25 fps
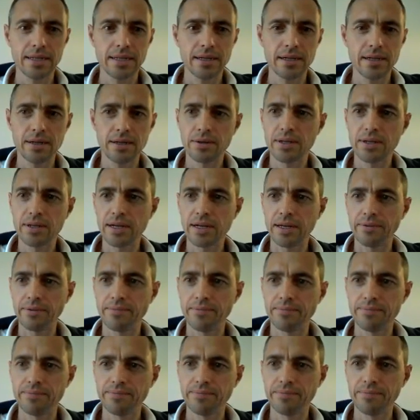Okay,
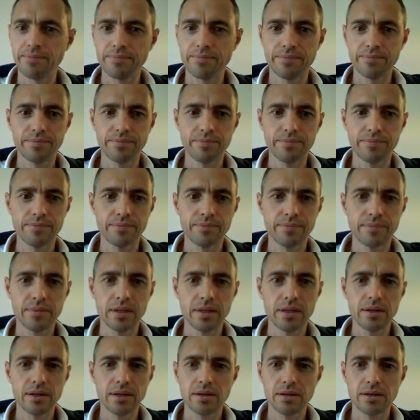
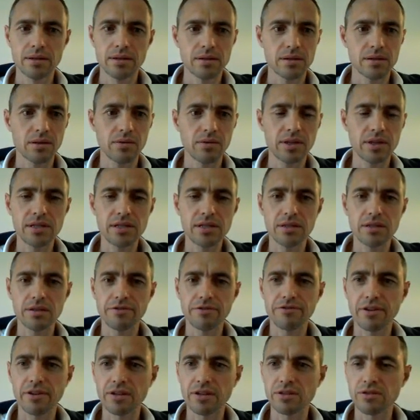so this is the
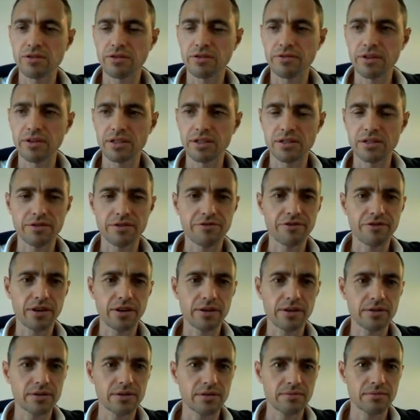front off. This is the
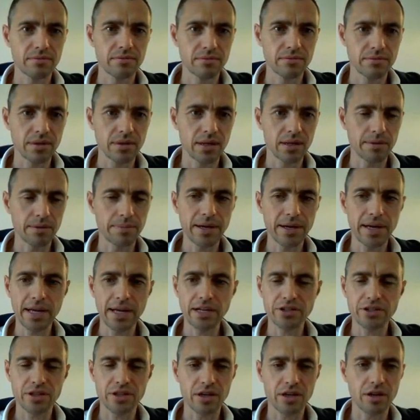front uh,
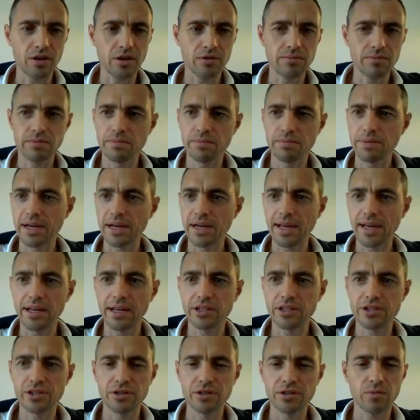page, the home
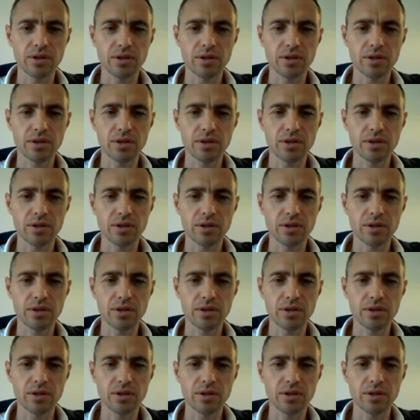page.